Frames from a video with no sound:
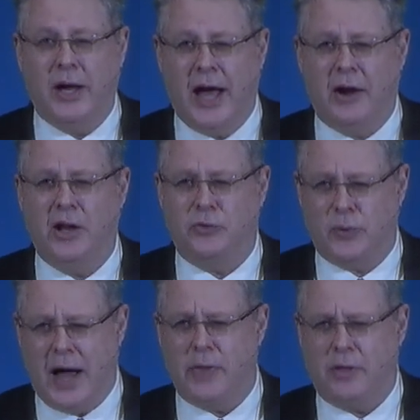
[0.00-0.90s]
out his
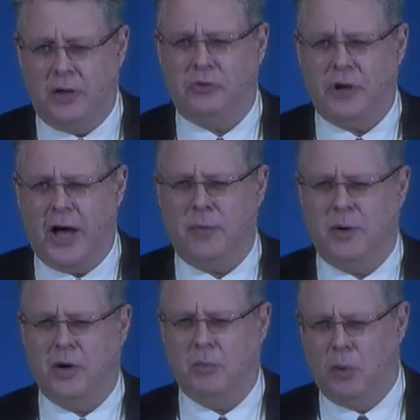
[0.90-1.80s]
wrath on Sodom
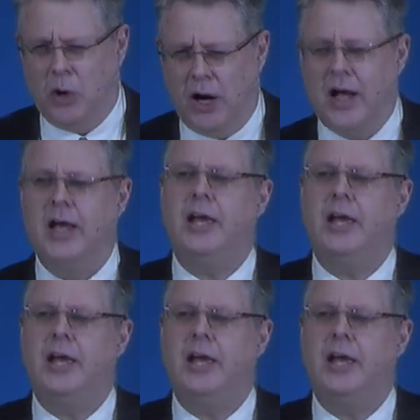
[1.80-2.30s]
and Gomorrah.